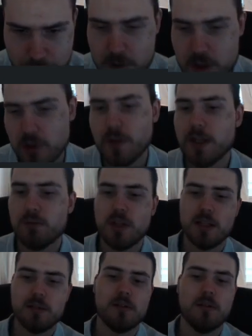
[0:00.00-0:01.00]
So I
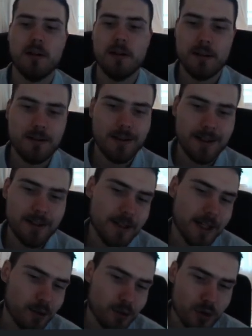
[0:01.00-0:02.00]

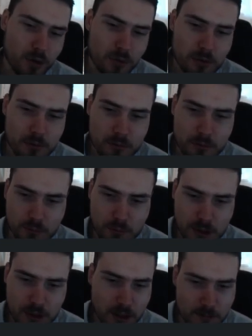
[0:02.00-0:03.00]
don't know
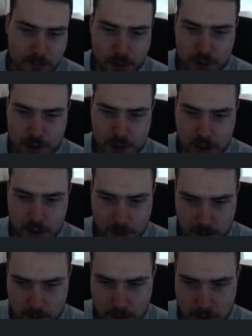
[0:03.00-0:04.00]
what the numbers say,
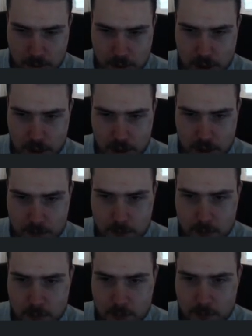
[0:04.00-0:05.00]
but I would say it's
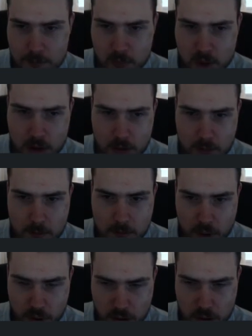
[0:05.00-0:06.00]

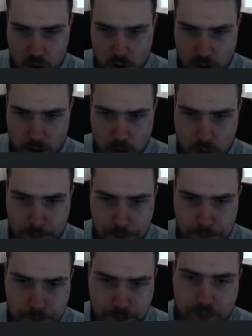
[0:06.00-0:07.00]
potentially good.
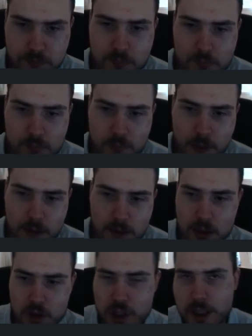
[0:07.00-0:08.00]
And
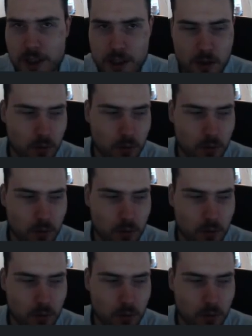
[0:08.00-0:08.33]
Clutch King is no